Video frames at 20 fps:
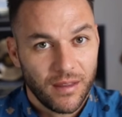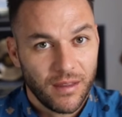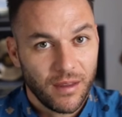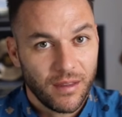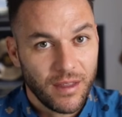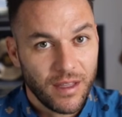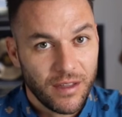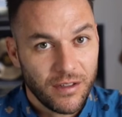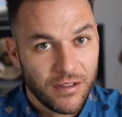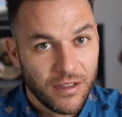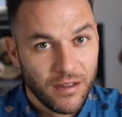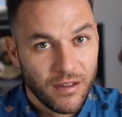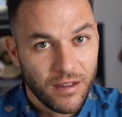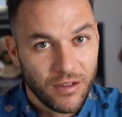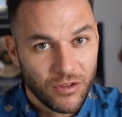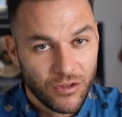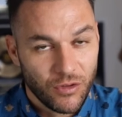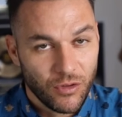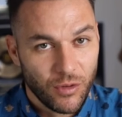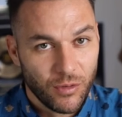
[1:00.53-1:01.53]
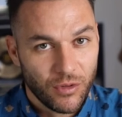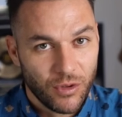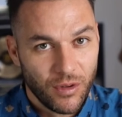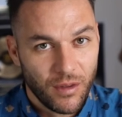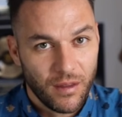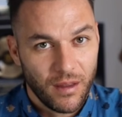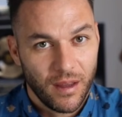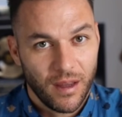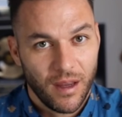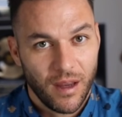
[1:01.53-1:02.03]
The link's in the
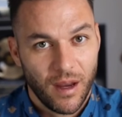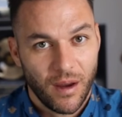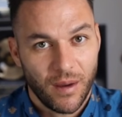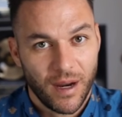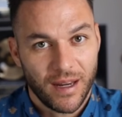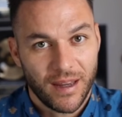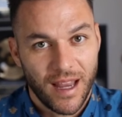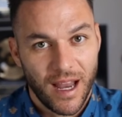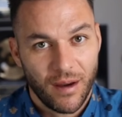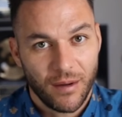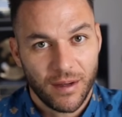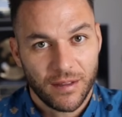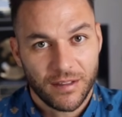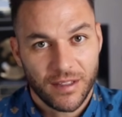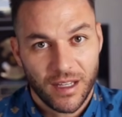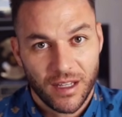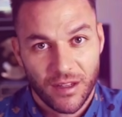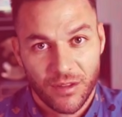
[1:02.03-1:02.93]
description. All right, now let's get